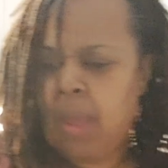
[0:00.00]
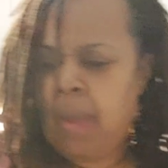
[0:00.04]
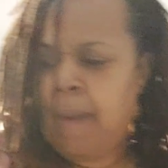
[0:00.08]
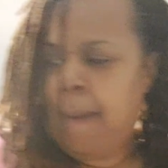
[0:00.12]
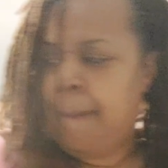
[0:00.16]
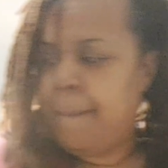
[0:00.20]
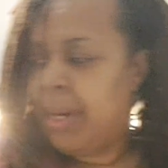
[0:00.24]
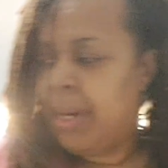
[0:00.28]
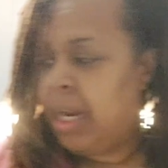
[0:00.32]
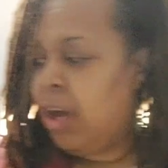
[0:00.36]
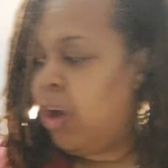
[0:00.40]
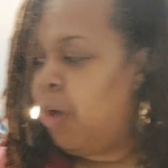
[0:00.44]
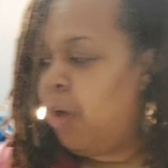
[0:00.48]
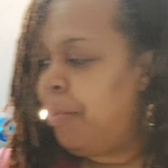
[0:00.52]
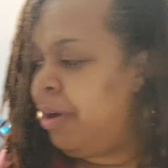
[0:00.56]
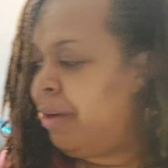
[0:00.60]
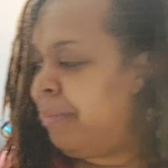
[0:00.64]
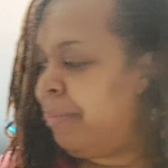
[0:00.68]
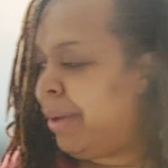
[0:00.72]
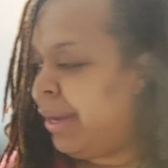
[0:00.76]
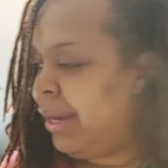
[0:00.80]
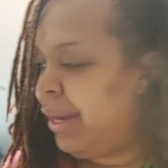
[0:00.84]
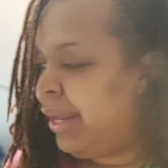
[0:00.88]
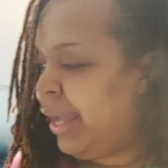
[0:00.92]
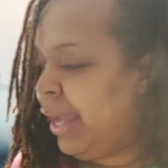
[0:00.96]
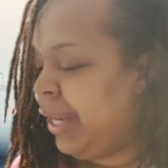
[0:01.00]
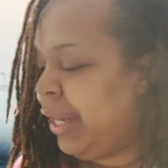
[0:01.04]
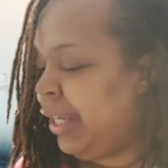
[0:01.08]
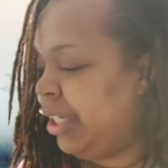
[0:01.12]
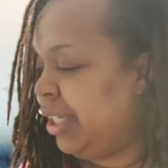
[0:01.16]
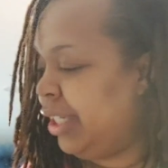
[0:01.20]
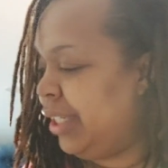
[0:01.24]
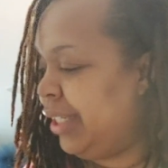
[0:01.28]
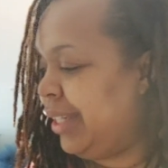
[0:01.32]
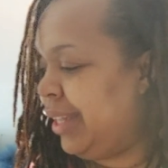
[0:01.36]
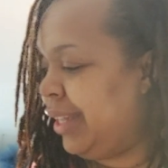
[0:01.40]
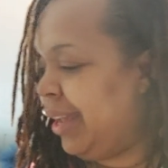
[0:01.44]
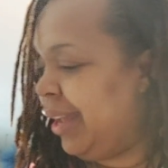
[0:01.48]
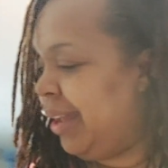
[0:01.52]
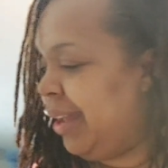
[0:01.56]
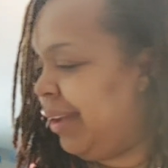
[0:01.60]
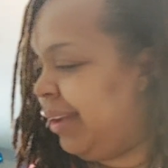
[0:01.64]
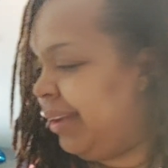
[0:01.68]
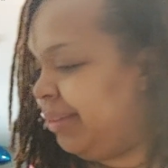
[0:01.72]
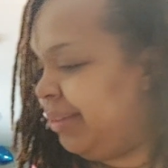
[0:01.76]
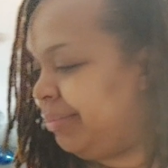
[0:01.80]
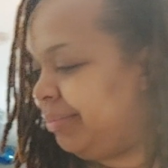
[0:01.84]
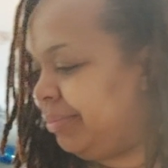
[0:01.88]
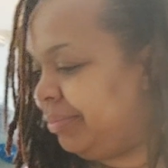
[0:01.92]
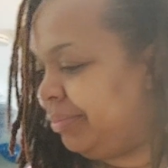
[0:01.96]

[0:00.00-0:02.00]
But I hope everybody had a good day.